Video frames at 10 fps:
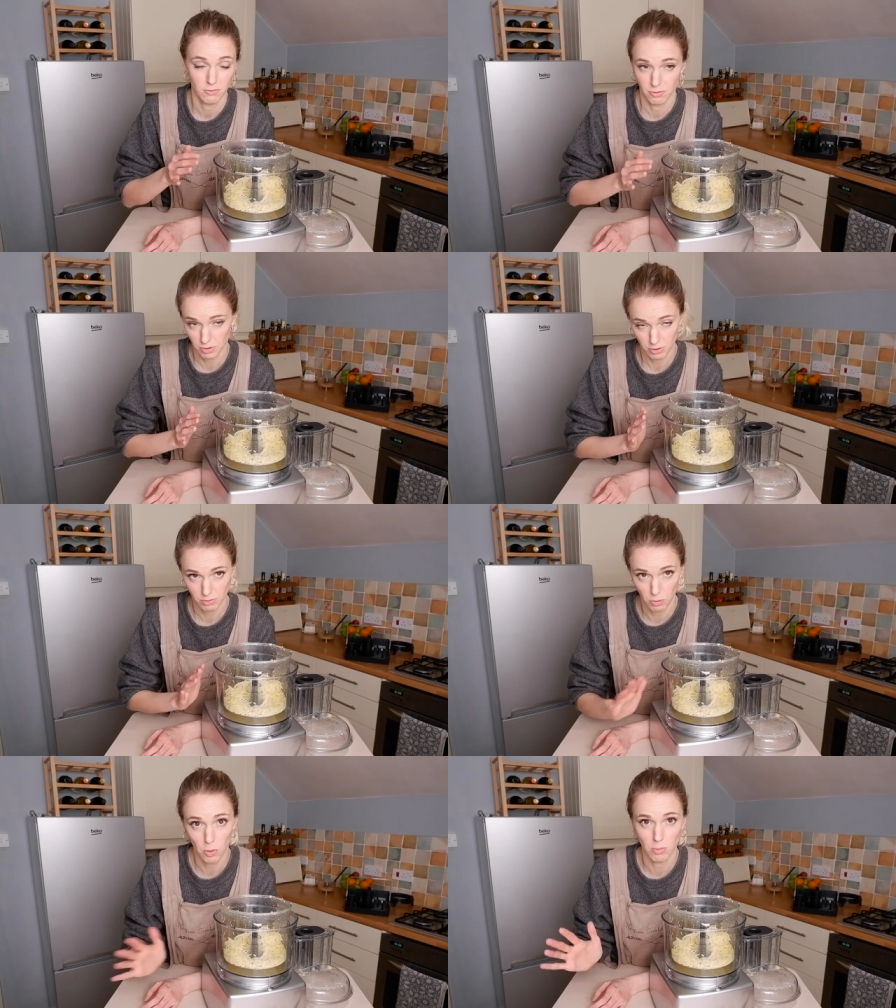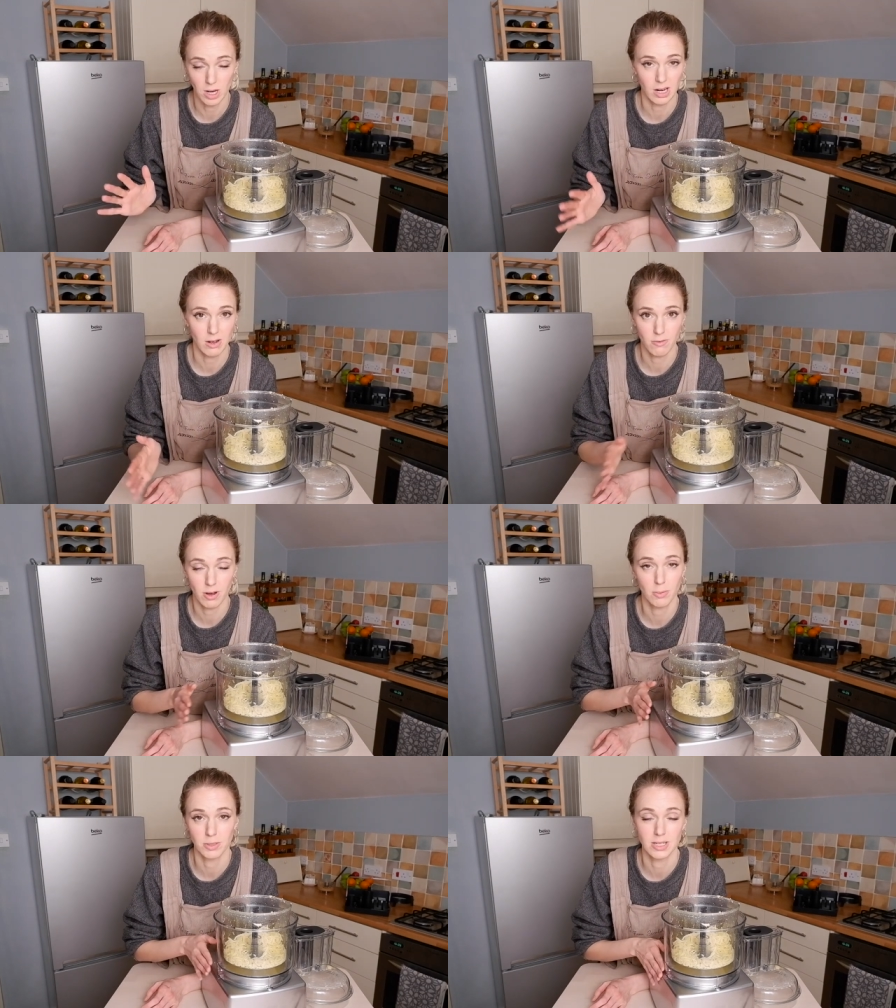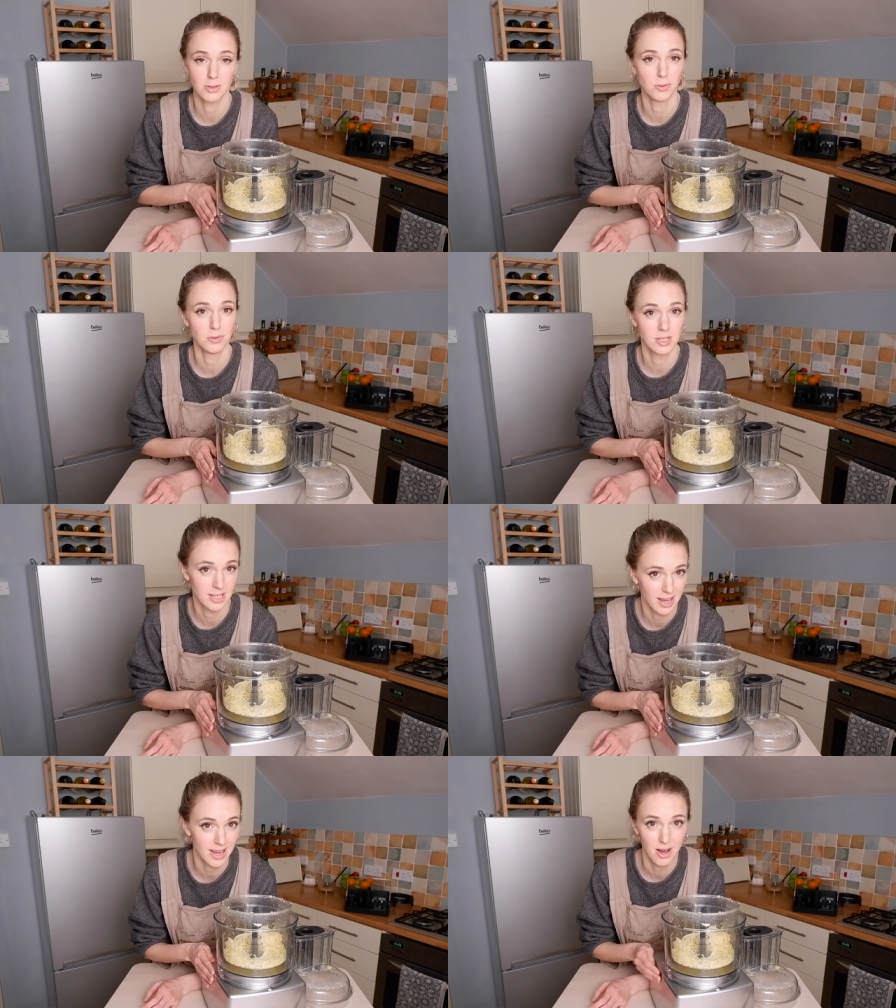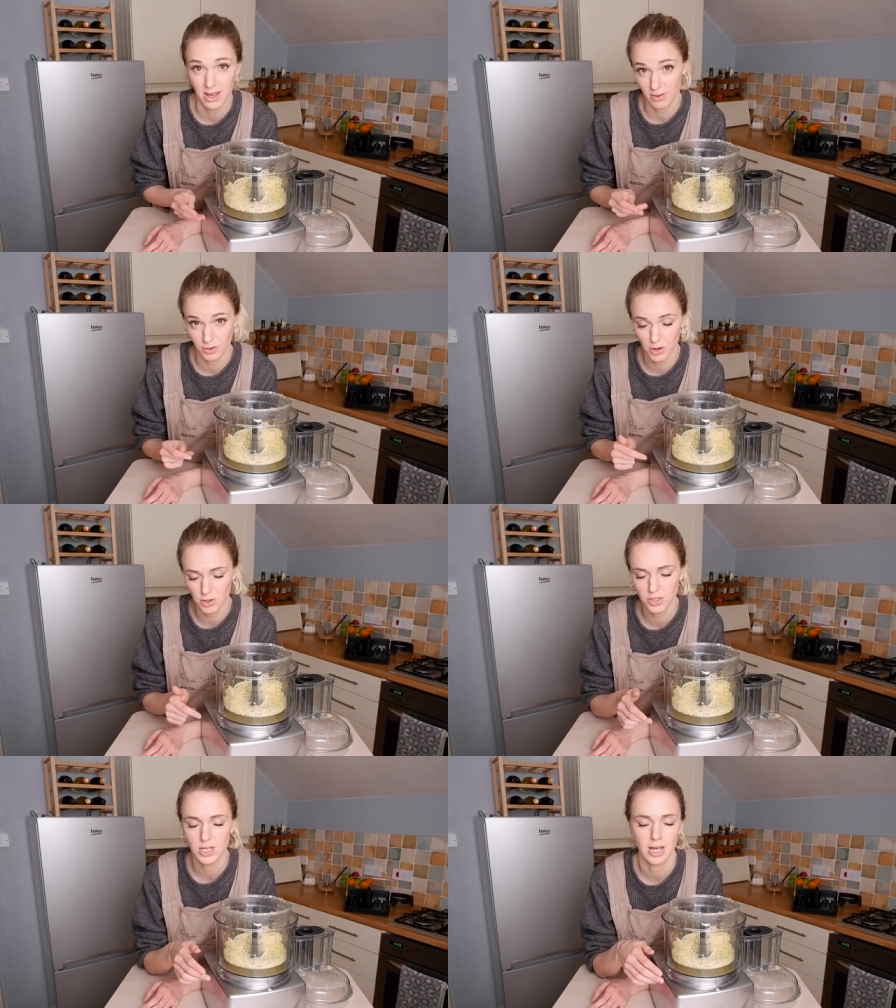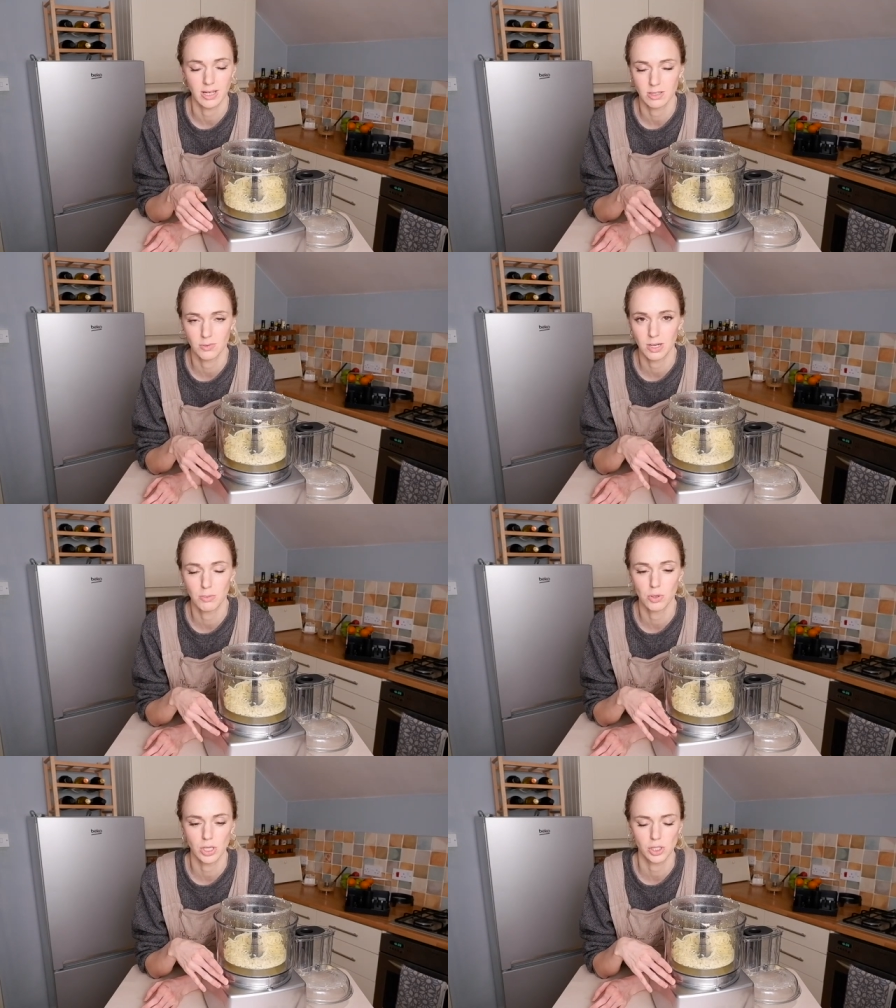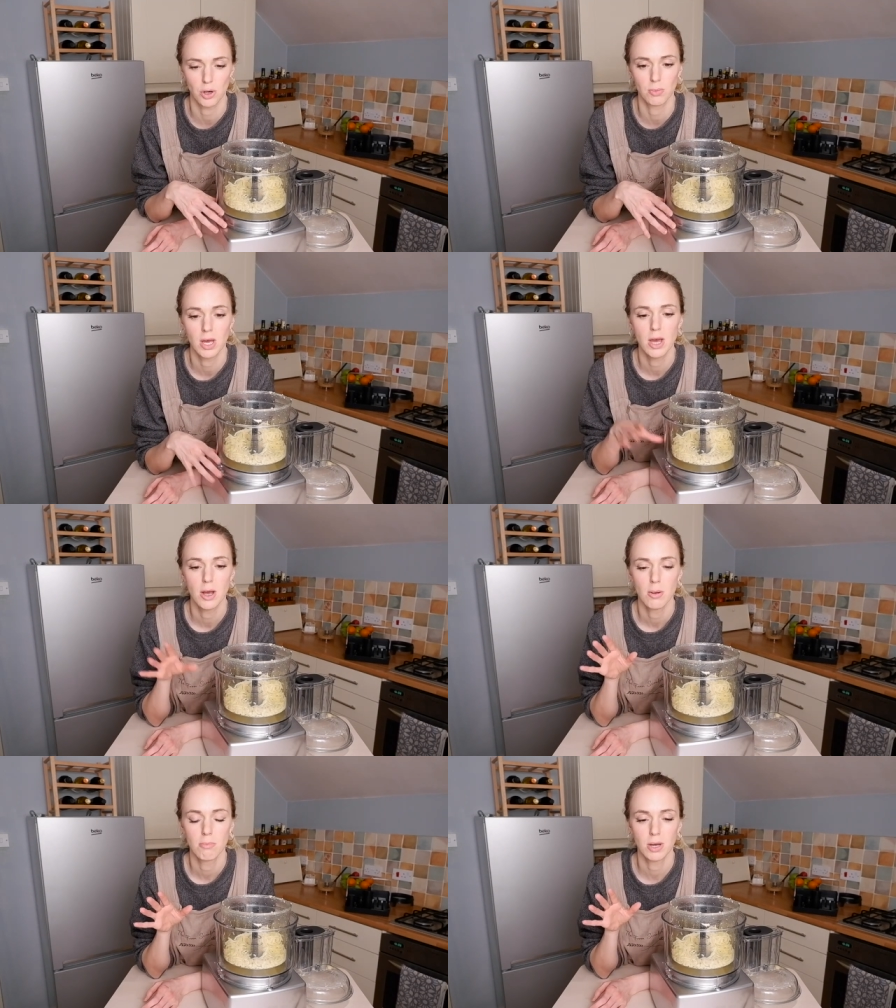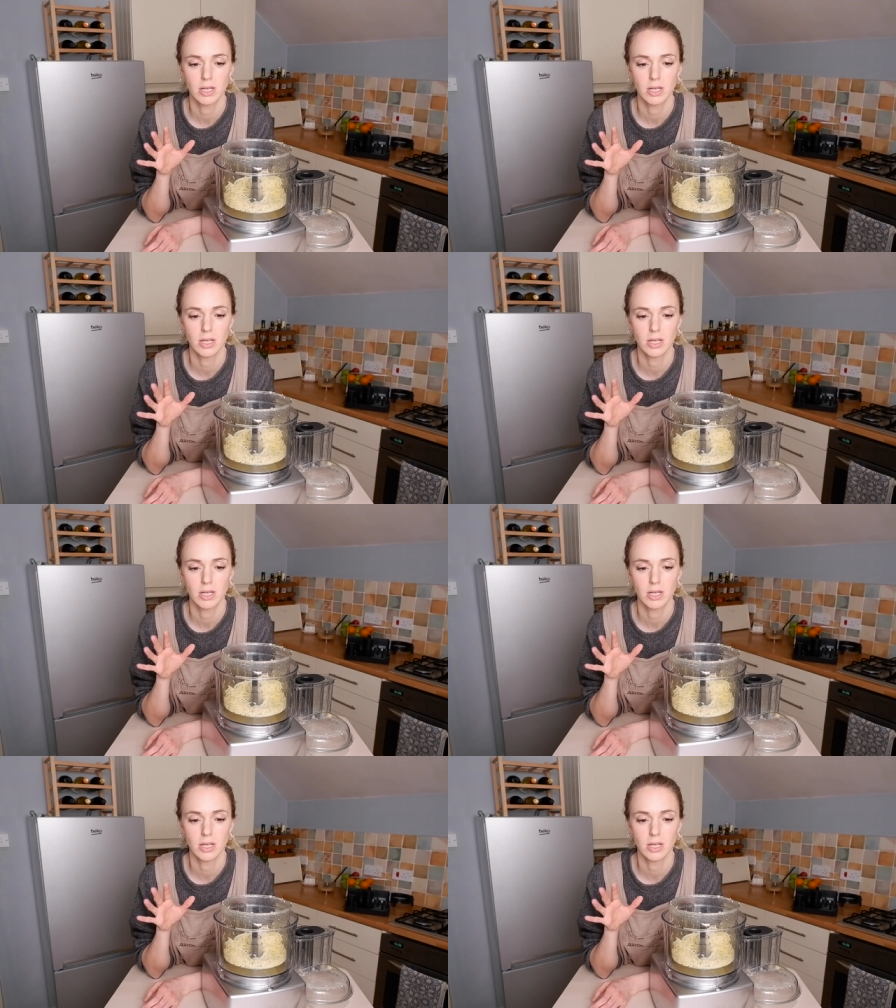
for all my life up until today I have not, and it's a really boring job, but